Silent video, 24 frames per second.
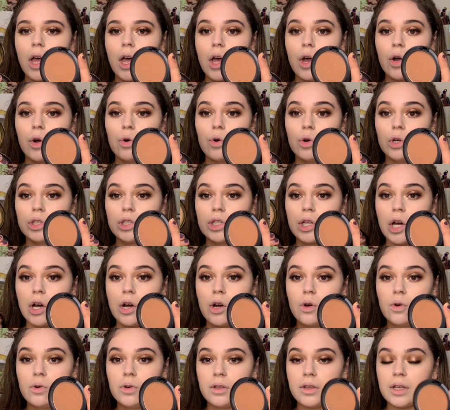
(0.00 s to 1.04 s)
cool
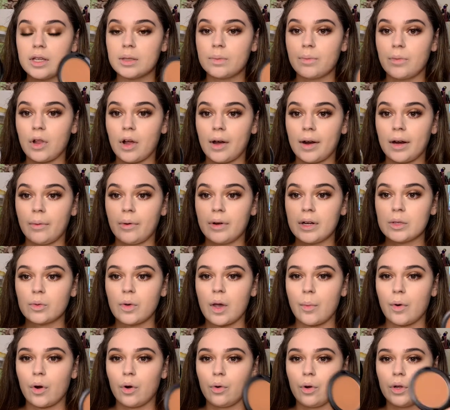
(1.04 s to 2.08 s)
tone. This Milani one is way
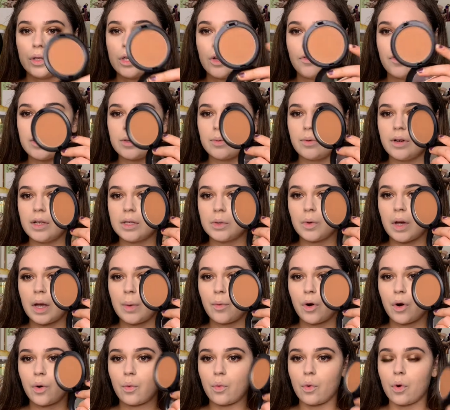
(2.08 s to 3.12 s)
more cool tone. This one is way
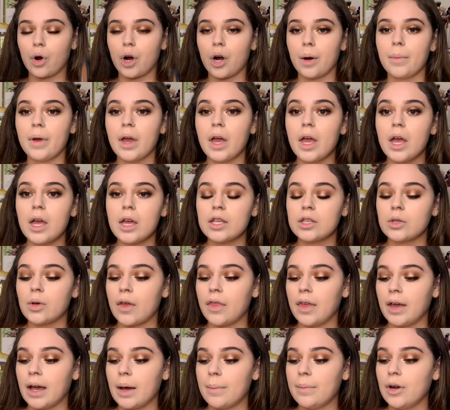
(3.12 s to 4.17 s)
more warm. So I
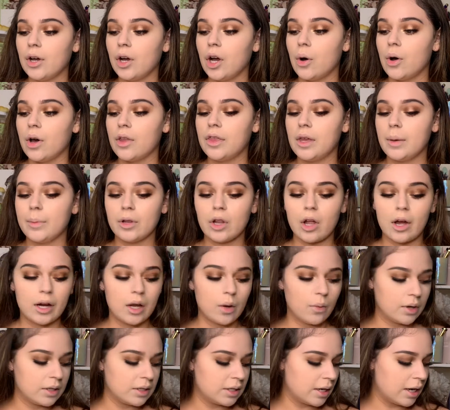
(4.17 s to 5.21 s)
think I'm going to go with the Milani
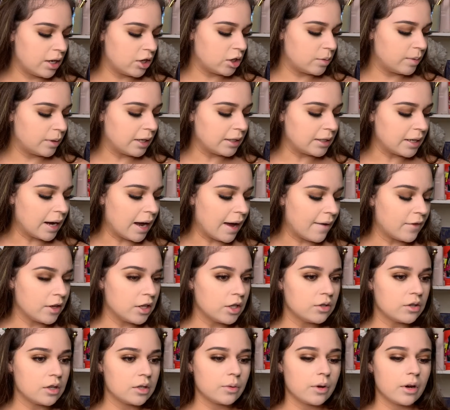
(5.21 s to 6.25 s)
one today just because I haven't
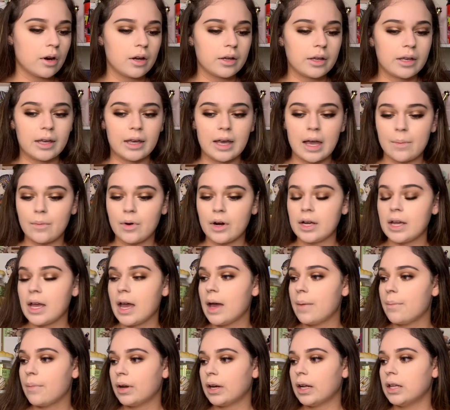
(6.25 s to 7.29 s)
used this one on camera
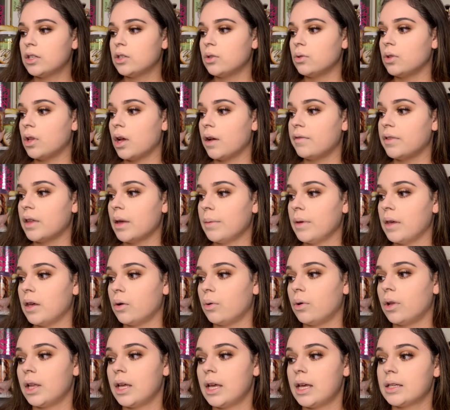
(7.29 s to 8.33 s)
yet, but I do love them
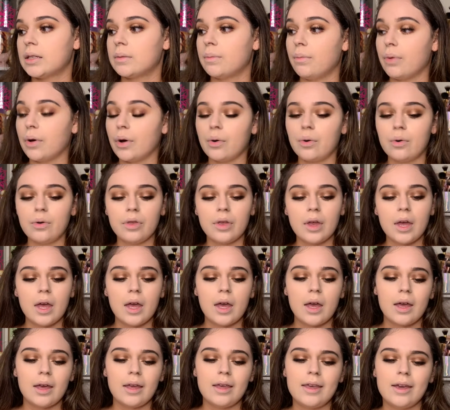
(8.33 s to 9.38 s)
equally as
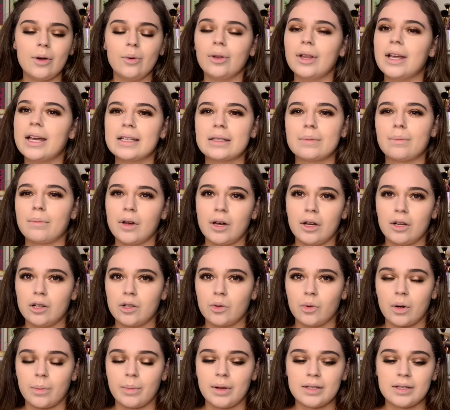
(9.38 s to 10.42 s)
much.
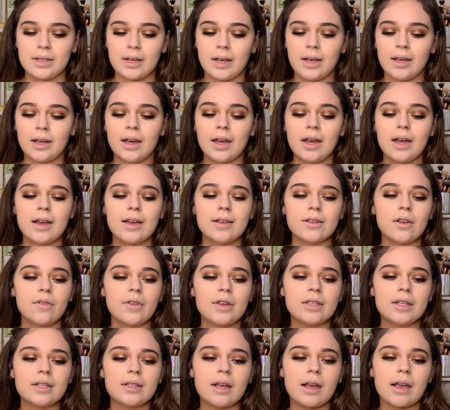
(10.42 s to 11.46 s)
What am I saying? So
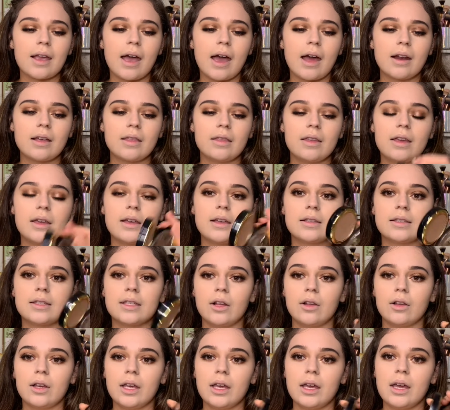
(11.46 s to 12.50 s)
this is, again, the
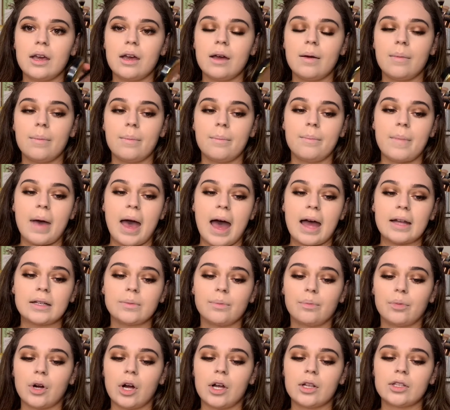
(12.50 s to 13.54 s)
Silky Matte
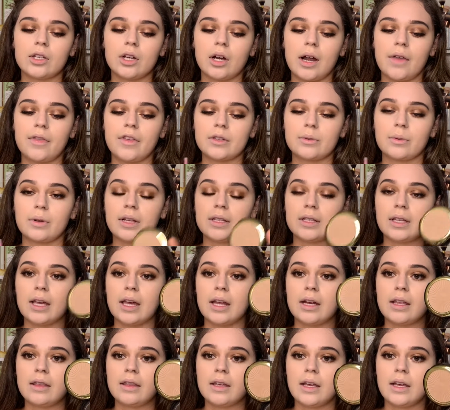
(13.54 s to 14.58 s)
Bronzer, and this one is
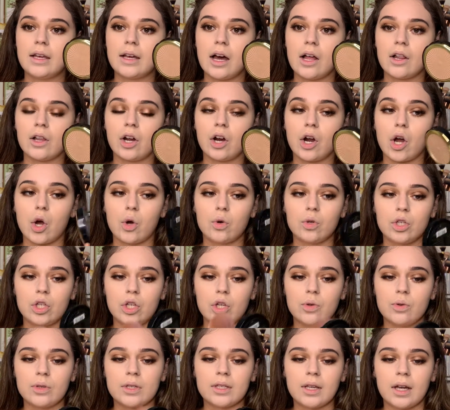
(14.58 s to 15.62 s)
in the color
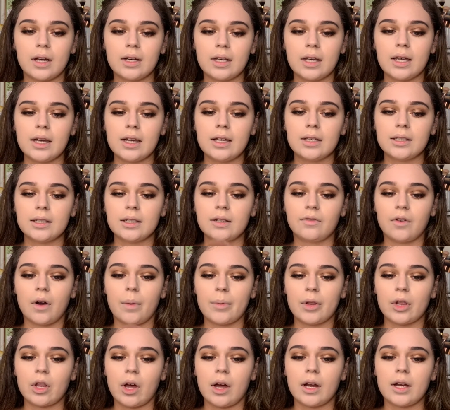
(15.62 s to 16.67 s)
O2 Sunkissed from
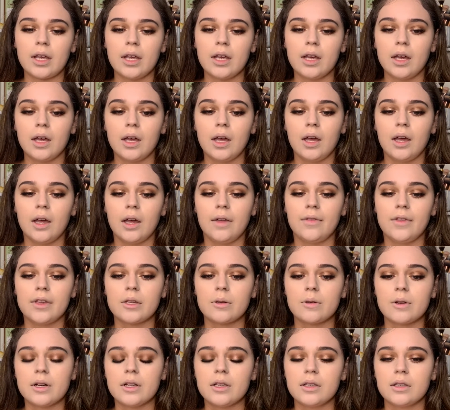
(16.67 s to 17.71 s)
Milani. This
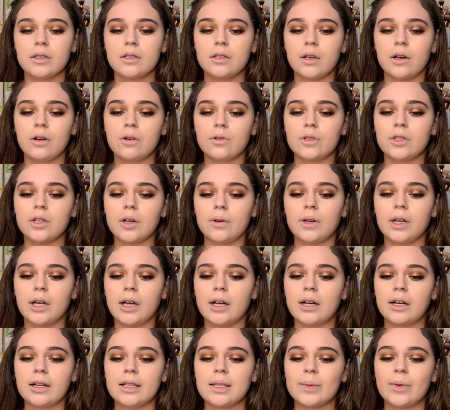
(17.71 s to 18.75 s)
one is so, so good,
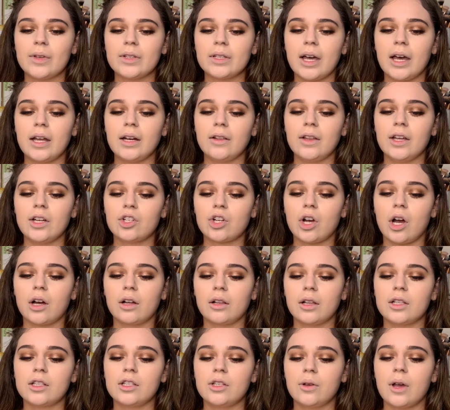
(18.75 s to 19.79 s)
and it smells kind of like
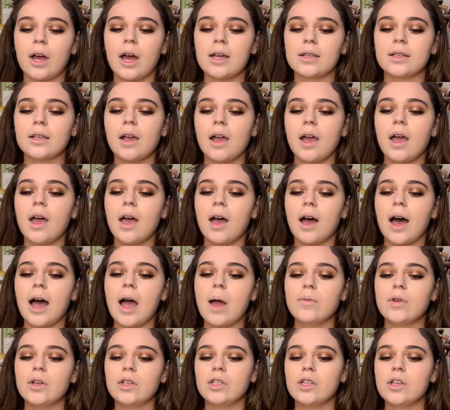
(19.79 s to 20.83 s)
chocolates, you guys.
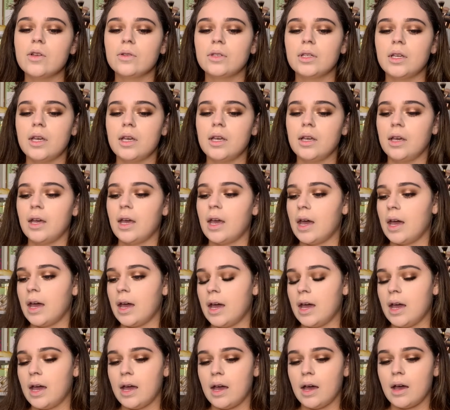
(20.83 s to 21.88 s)
I'm just using
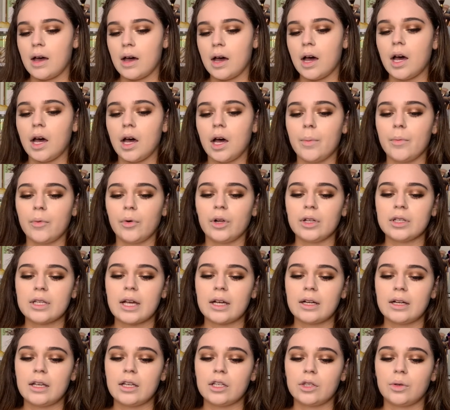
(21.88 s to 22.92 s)
a Real
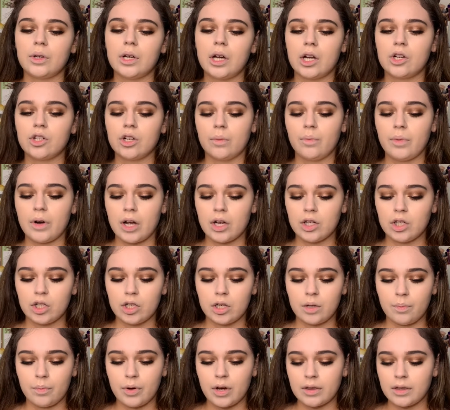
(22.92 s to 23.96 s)
Techniques 300 brush
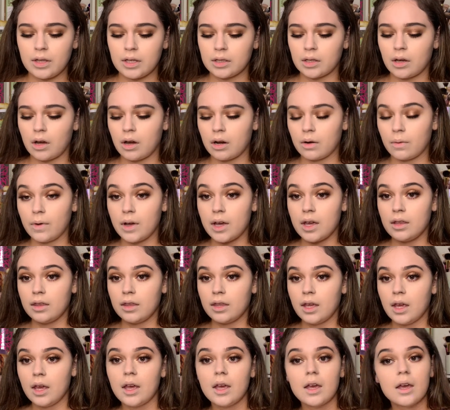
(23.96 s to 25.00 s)
to put this on with,
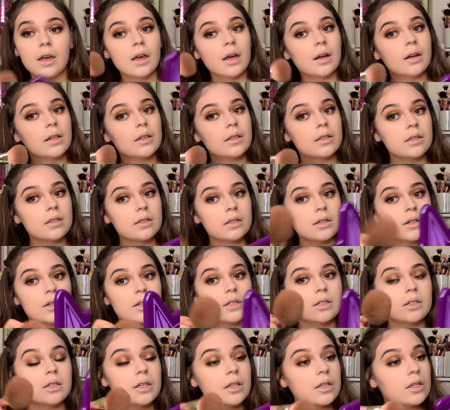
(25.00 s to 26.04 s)
and it's
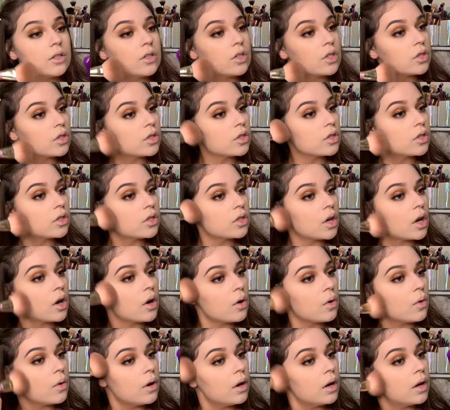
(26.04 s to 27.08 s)
seriously just
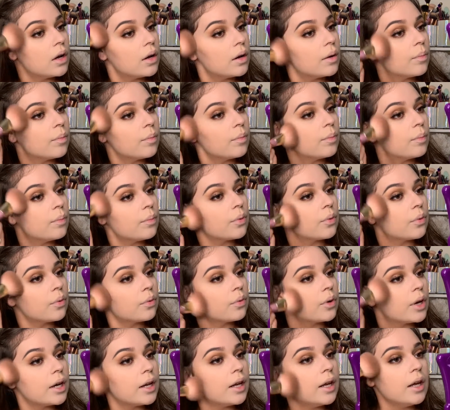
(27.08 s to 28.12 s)
so
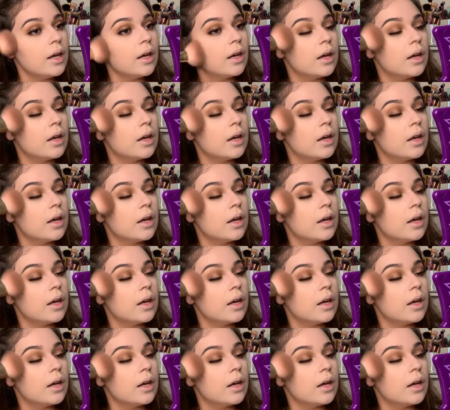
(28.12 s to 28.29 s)
pretty.